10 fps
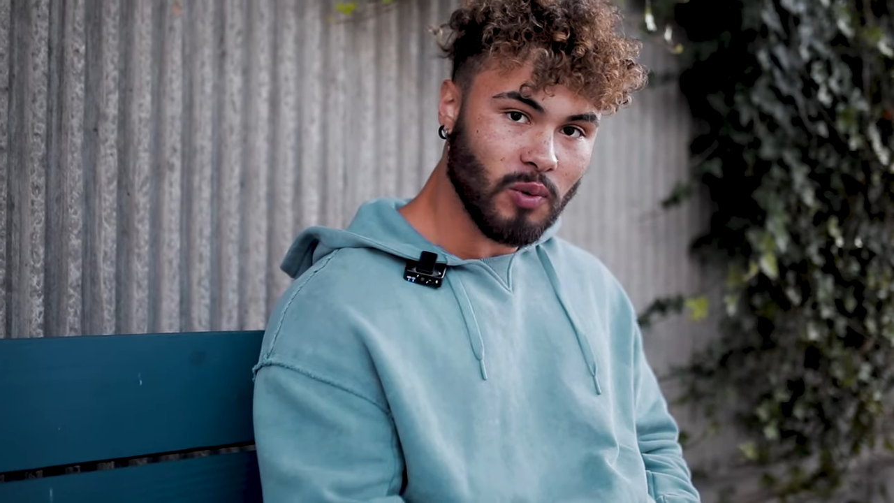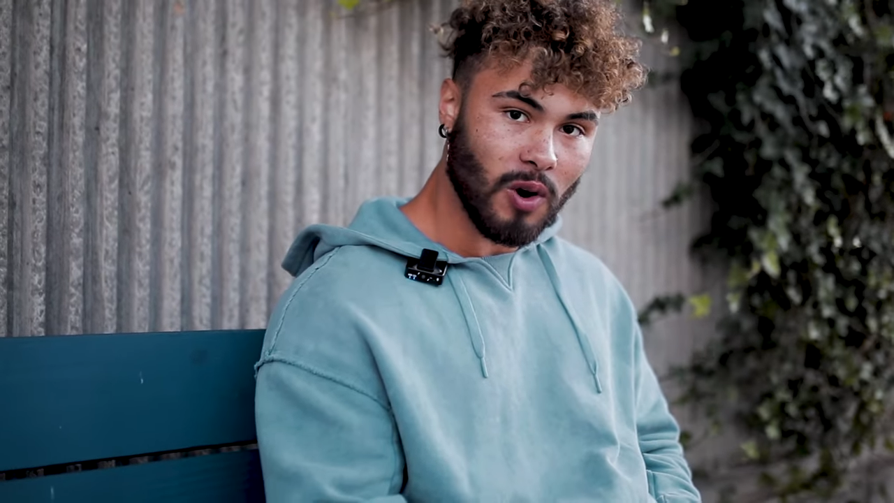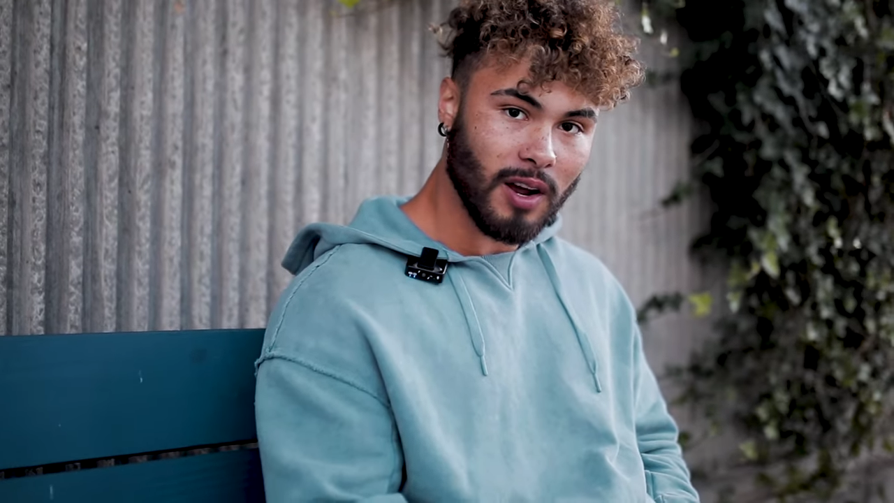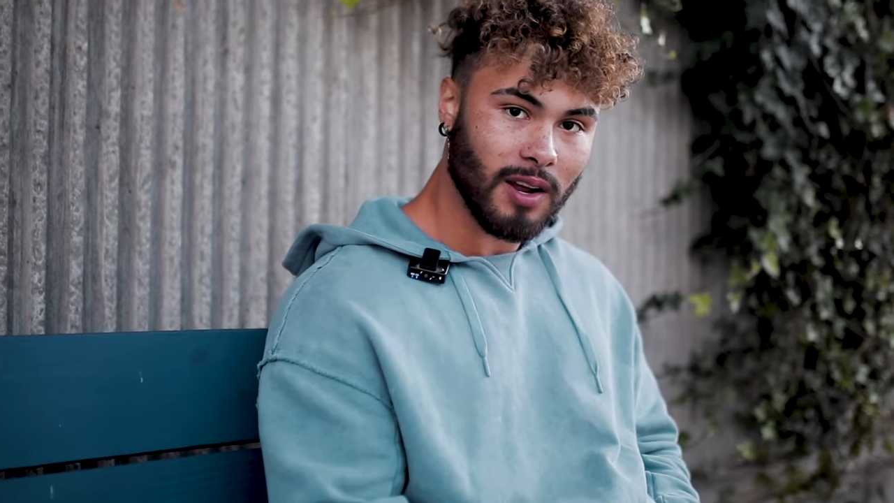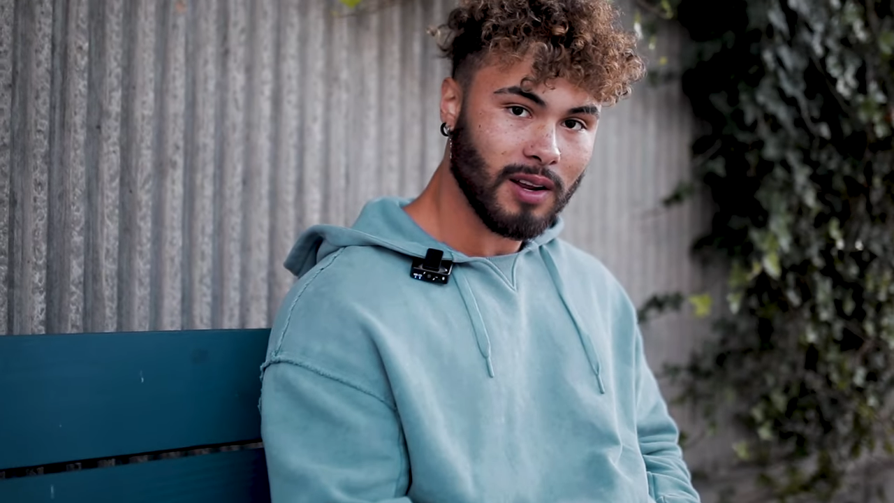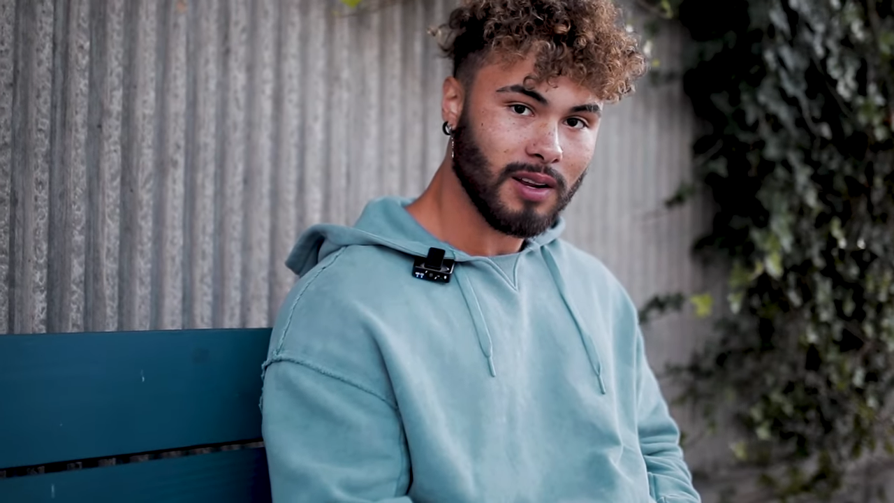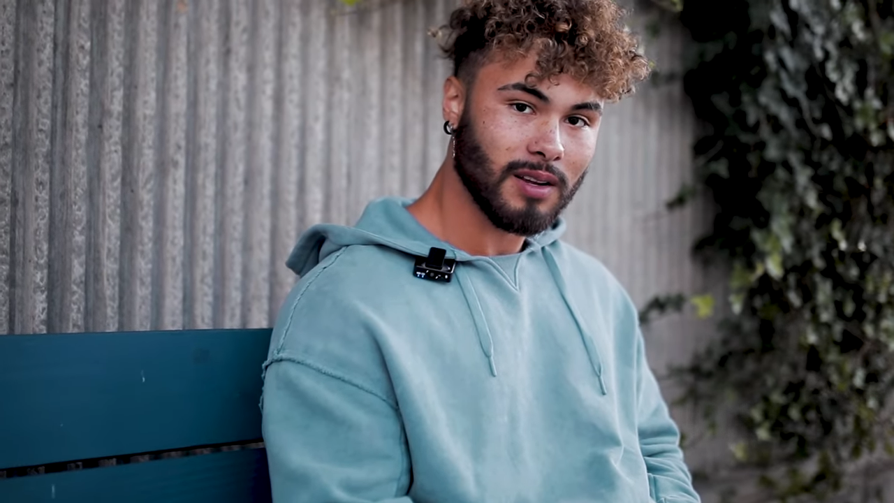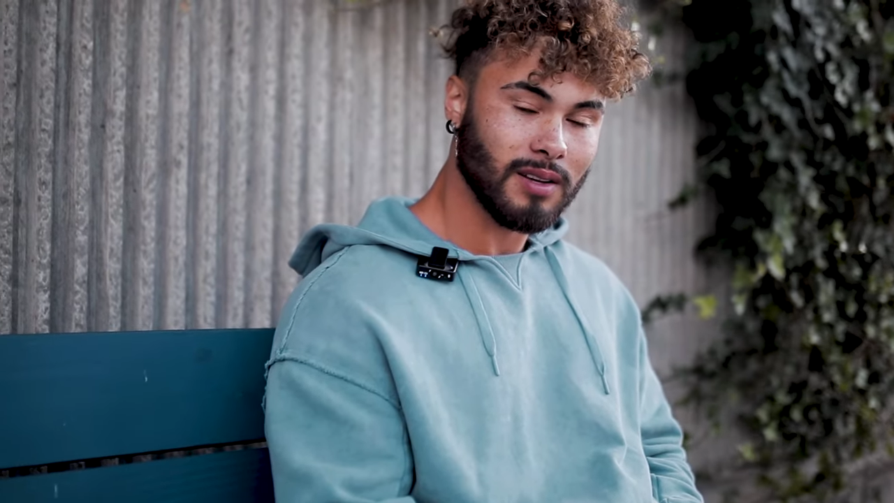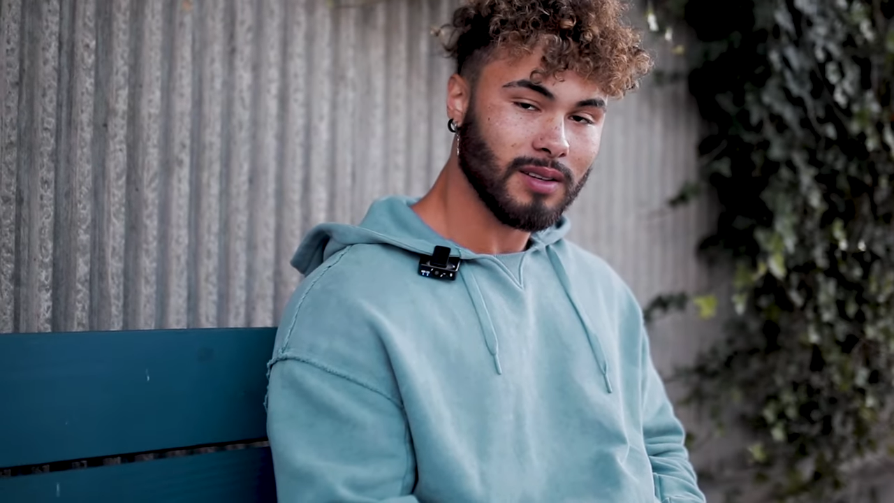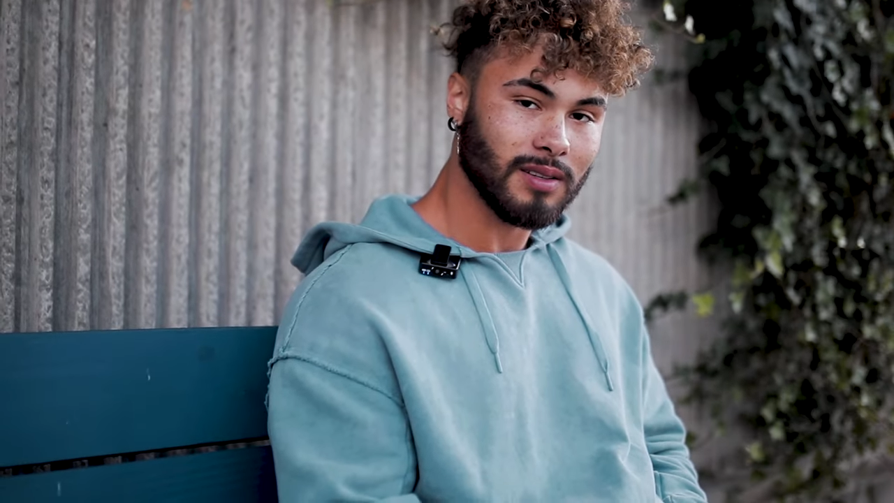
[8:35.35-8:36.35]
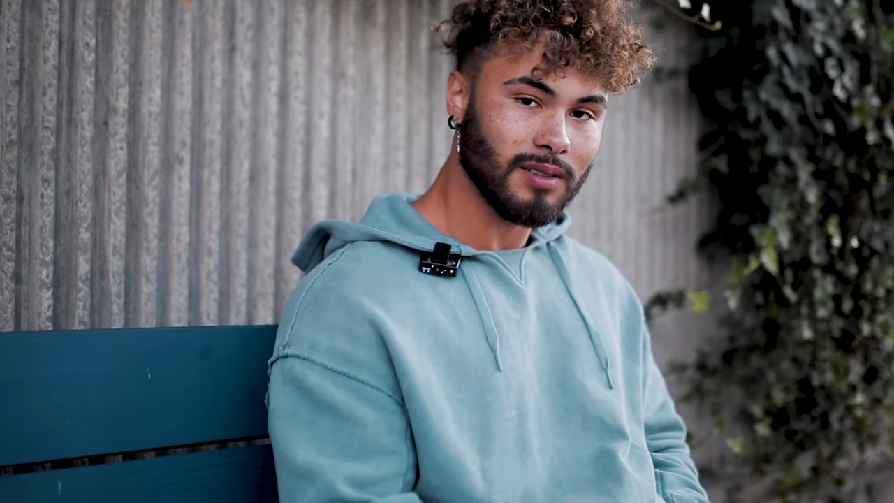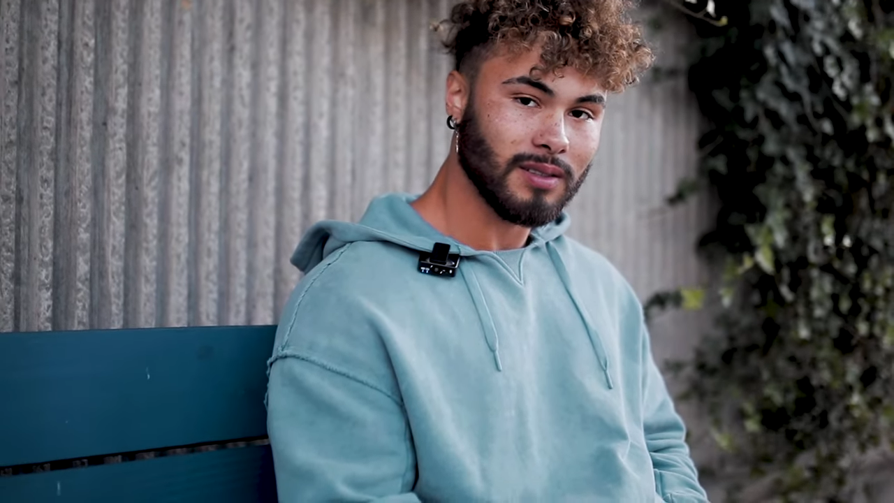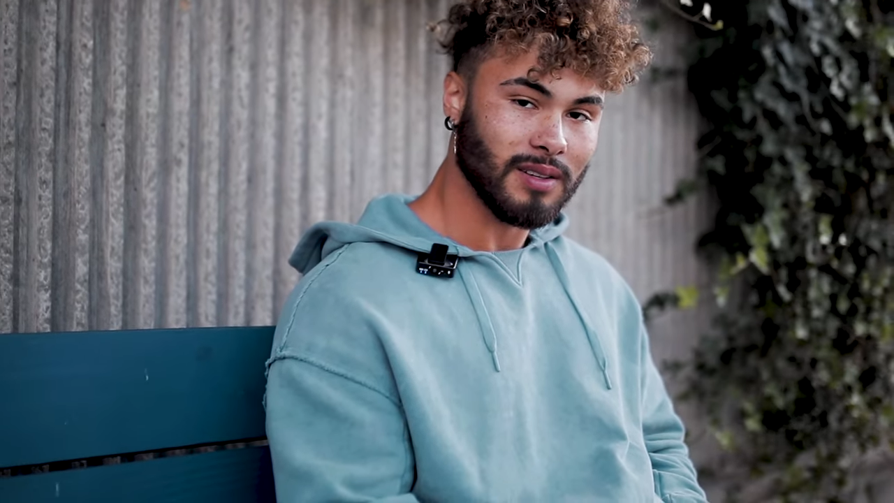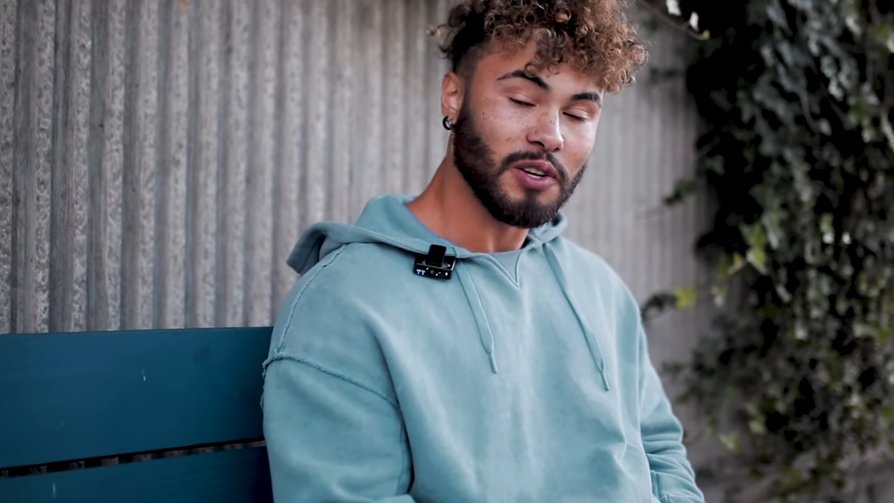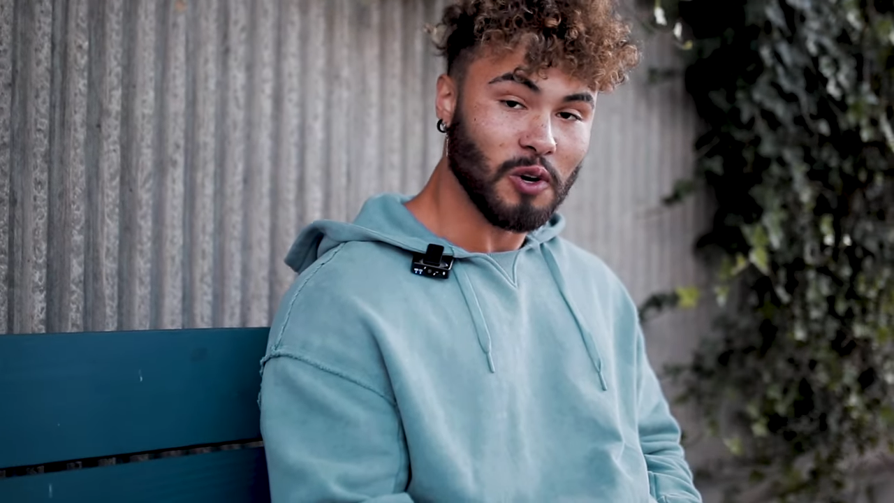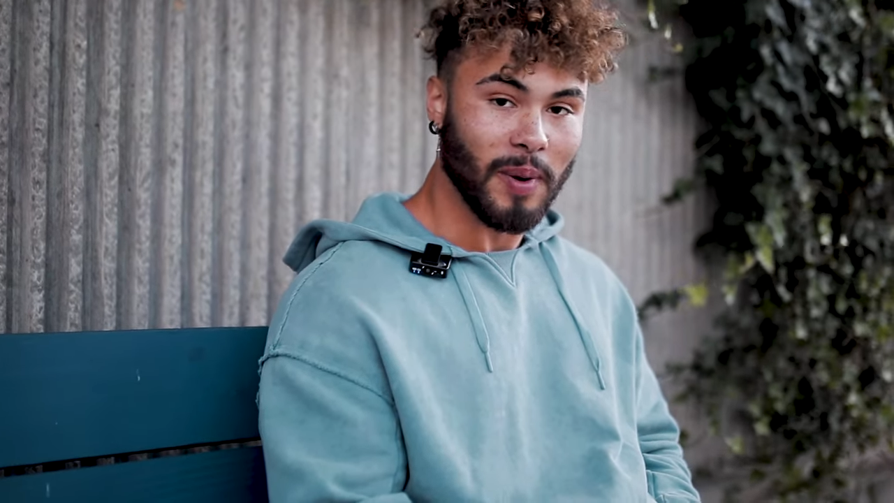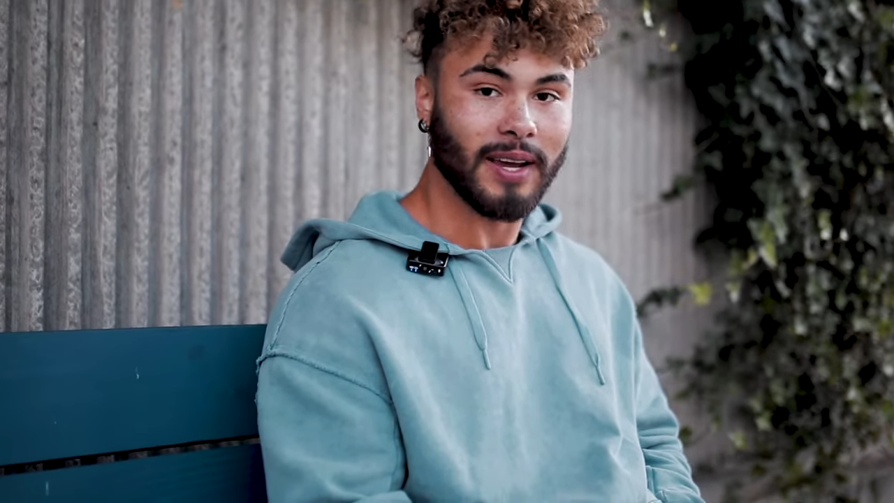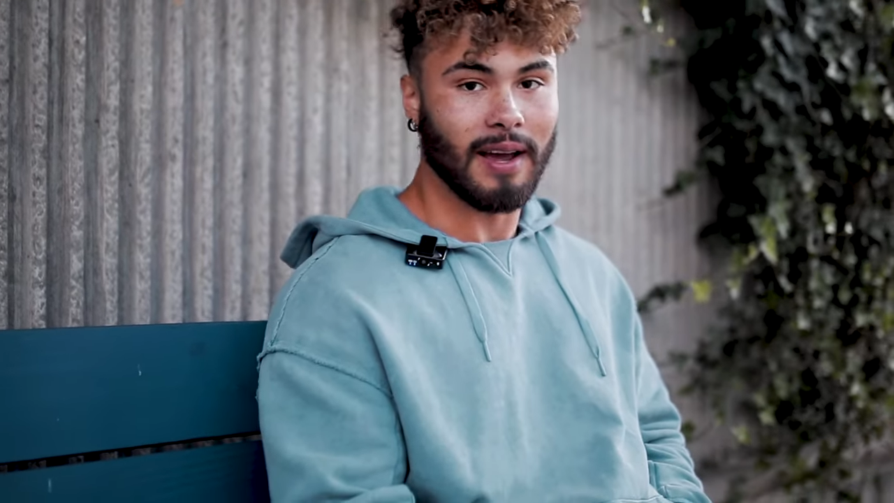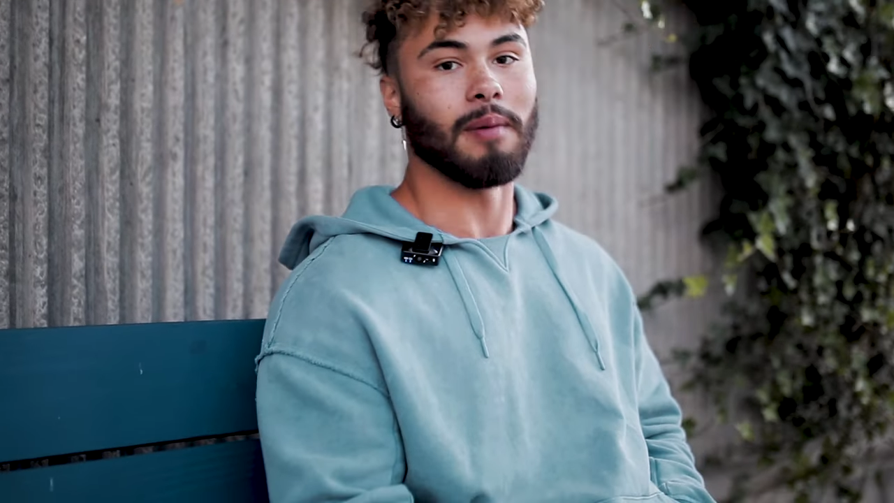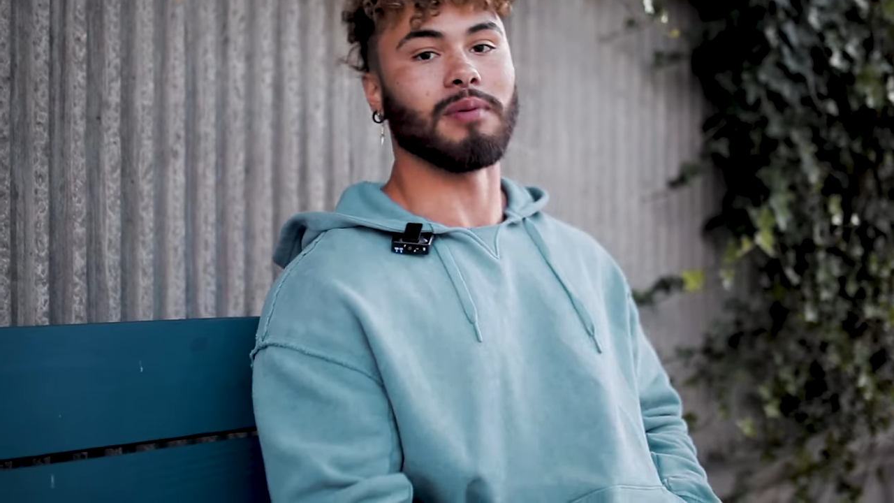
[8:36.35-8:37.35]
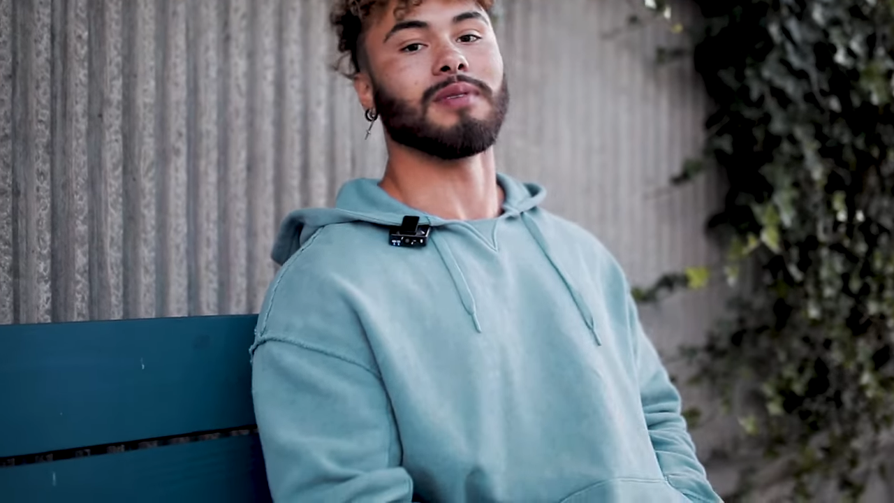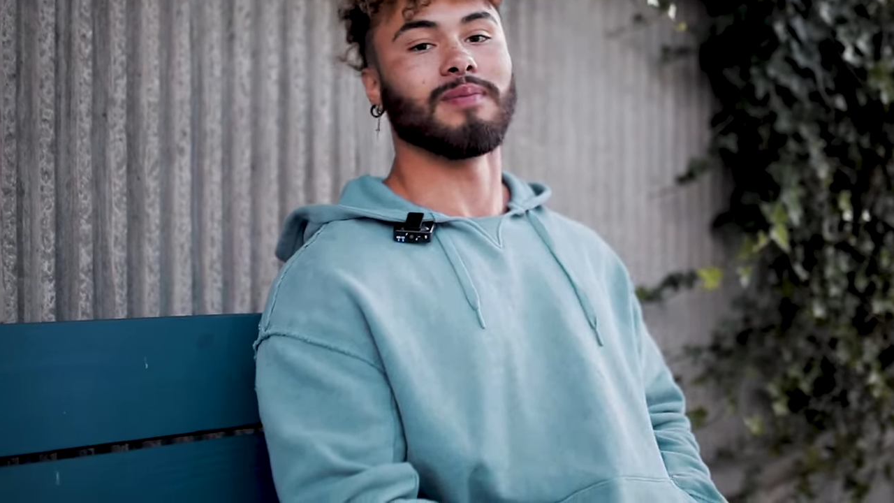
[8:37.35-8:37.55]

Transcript: want, you'll make it happen.